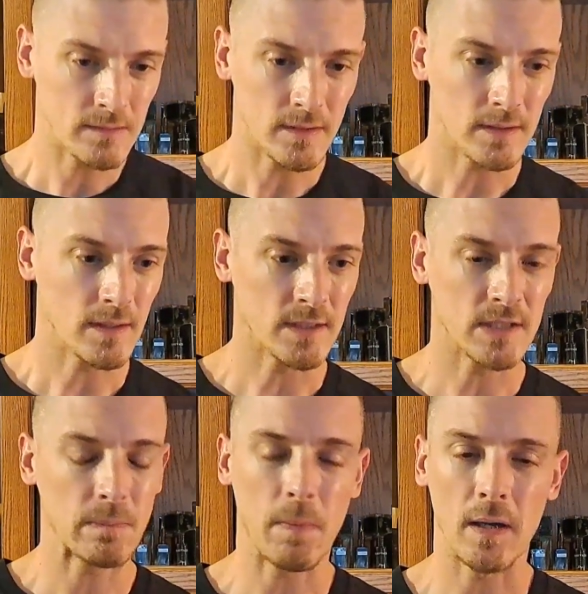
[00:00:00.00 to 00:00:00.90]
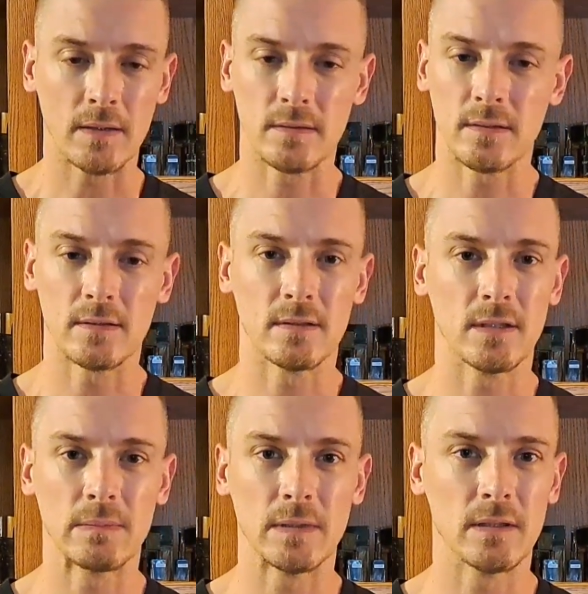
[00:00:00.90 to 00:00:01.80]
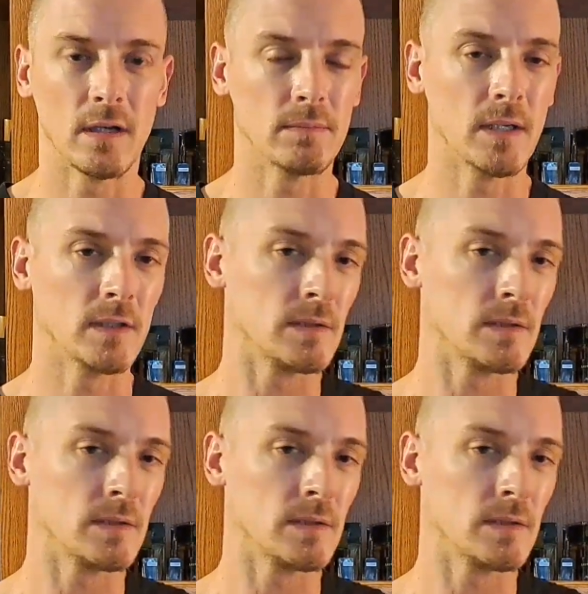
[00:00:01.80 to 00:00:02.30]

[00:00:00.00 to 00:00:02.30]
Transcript: like that spice, the cinnamon nutmeg